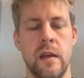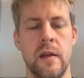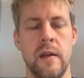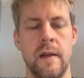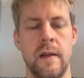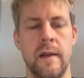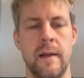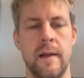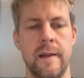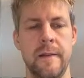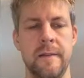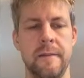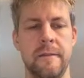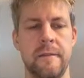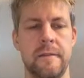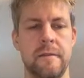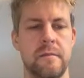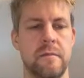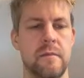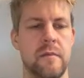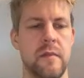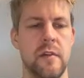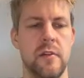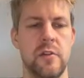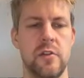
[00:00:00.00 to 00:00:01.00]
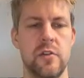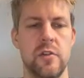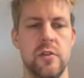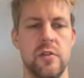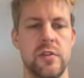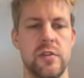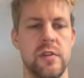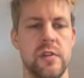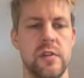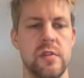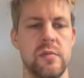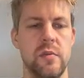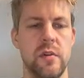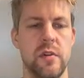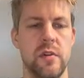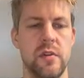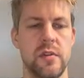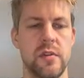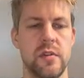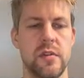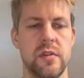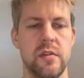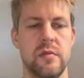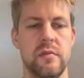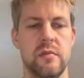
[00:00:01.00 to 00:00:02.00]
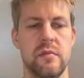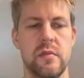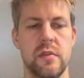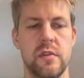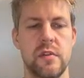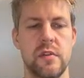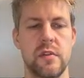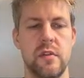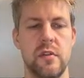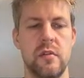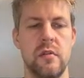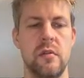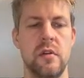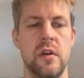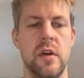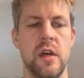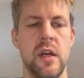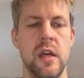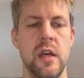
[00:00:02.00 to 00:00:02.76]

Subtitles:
and choose the smallest. So